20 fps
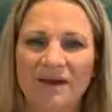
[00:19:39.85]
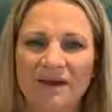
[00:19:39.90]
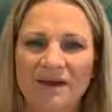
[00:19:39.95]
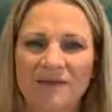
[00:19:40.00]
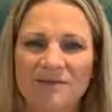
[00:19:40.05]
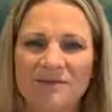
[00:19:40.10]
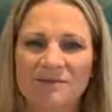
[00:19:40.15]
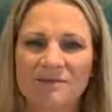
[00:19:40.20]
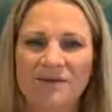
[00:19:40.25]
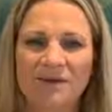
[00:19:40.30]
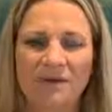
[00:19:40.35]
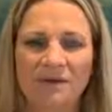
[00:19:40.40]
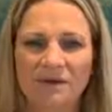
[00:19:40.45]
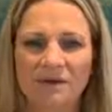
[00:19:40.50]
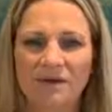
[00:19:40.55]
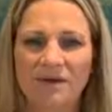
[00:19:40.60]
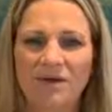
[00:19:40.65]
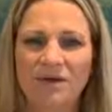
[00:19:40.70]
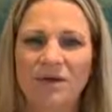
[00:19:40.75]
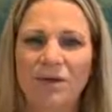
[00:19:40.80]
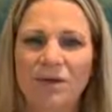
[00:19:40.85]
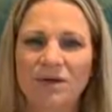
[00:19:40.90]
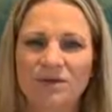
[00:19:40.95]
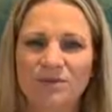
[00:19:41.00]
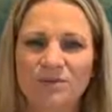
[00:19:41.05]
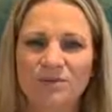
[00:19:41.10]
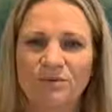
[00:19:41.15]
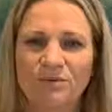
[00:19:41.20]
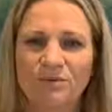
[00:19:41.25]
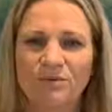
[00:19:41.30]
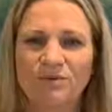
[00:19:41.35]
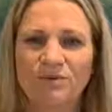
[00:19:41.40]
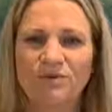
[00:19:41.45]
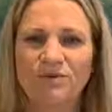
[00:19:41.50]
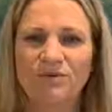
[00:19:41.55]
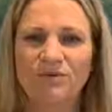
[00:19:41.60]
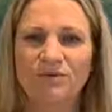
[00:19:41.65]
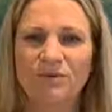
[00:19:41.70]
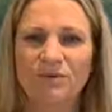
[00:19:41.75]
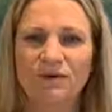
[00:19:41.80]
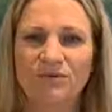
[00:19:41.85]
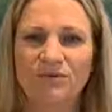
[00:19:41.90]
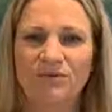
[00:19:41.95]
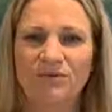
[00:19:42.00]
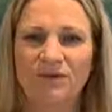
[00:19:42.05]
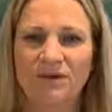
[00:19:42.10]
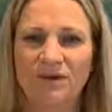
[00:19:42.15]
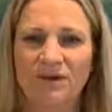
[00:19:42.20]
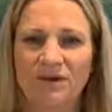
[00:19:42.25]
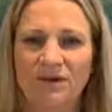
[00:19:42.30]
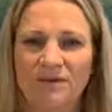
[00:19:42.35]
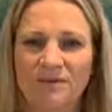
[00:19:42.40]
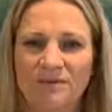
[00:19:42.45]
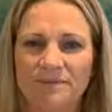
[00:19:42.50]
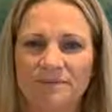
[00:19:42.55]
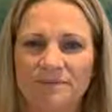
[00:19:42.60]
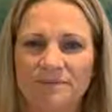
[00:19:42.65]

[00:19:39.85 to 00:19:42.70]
And it's about, which wolf do you want to feed?